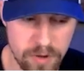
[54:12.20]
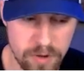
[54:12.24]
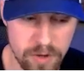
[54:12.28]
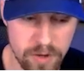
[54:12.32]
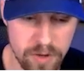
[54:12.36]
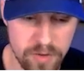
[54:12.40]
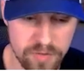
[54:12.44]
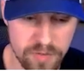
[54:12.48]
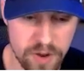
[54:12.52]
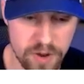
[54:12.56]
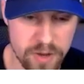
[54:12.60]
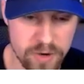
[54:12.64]

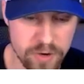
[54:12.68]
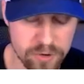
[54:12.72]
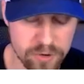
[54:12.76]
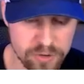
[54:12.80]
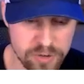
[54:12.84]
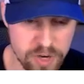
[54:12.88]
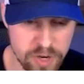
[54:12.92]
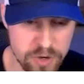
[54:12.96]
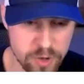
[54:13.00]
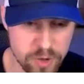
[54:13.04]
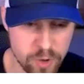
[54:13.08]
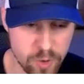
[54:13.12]
If I
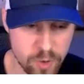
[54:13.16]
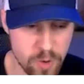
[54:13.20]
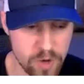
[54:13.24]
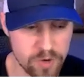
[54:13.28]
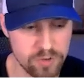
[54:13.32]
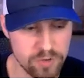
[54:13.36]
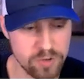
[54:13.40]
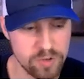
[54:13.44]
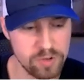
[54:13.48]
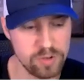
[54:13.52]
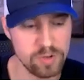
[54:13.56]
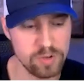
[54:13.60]
understand your
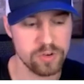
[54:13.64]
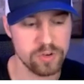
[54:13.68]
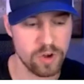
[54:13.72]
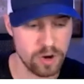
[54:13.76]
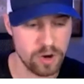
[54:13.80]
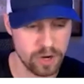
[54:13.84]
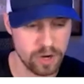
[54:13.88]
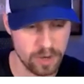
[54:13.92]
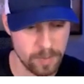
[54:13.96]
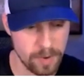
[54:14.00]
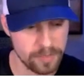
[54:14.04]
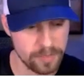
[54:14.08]
question, you're
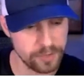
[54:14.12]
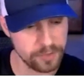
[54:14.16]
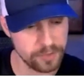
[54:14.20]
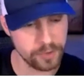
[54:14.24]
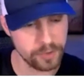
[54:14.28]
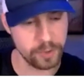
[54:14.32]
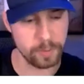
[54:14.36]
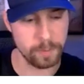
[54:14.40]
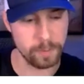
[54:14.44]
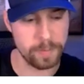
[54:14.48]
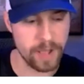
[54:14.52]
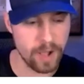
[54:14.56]
talking about the
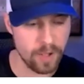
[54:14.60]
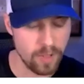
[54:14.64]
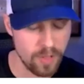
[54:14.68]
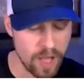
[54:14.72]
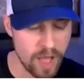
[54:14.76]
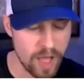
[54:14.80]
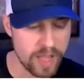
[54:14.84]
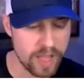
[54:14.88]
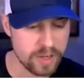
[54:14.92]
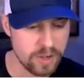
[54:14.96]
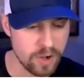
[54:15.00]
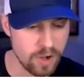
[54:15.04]
little bell
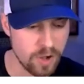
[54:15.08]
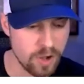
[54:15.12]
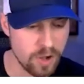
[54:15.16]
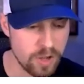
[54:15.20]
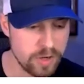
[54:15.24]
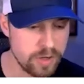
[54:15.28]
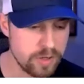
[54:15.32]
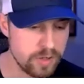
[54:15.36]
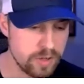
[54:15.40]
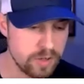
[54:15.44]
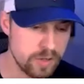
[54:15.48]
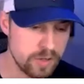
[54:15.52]

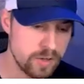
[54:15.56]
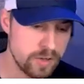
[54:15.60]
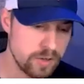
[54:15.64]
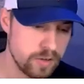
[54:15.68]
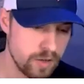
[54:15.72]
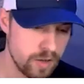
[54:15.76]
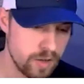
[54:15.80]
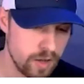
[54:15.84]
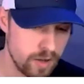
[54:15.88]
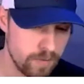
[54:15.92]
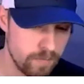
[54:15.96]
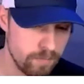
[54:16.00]
icon.
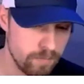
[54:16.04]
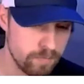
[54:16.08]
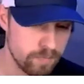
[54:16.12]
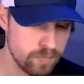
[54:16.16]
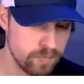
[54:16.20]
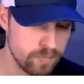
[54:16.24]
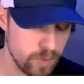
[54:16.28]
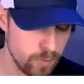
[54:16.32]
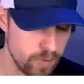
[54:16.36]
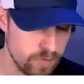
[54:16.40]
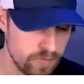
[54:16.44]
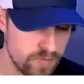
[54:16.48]

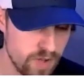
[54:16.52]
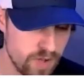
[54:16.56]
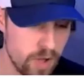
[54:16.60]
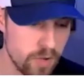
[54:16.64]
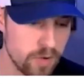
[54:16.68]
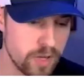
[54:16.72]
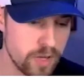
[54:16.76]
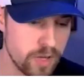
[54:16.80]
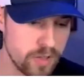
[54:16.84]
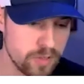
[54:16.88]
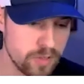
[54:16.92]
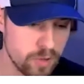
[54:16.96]
Can we
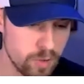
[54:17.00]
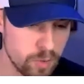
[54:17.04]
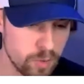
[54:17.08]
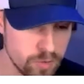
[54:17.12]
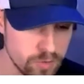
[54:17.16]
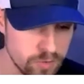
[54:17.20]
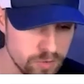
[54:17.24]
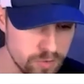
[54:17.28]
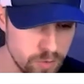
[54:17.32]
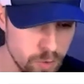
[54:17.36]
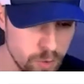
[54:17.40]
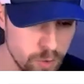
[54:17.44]
validate
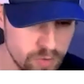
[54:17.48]
those